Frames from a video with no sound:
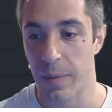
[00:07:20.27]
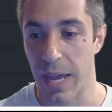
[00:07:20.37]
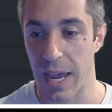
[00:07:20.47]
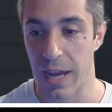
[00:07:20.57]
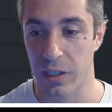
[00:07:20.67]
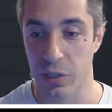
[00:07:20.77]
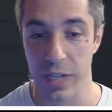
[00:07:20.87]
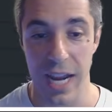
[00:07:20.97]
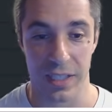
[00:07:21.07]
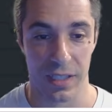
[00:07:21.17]
And
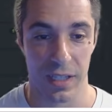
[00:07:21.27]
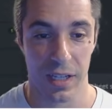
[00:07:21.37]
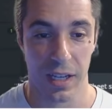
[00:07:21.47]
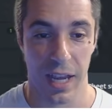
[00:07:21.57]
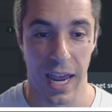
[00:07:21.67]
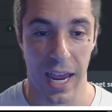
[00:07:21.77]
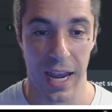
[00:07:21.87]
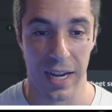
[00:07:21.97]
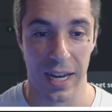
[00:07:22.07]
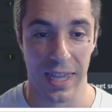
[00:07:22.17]
create,
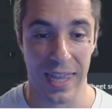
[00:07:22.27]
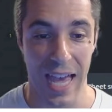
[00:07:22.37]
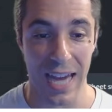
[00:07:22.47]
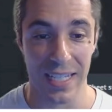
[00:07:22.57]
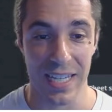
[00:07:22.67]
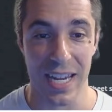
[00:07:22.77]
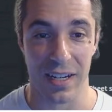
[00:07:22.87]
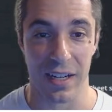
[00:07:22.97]
and that is it.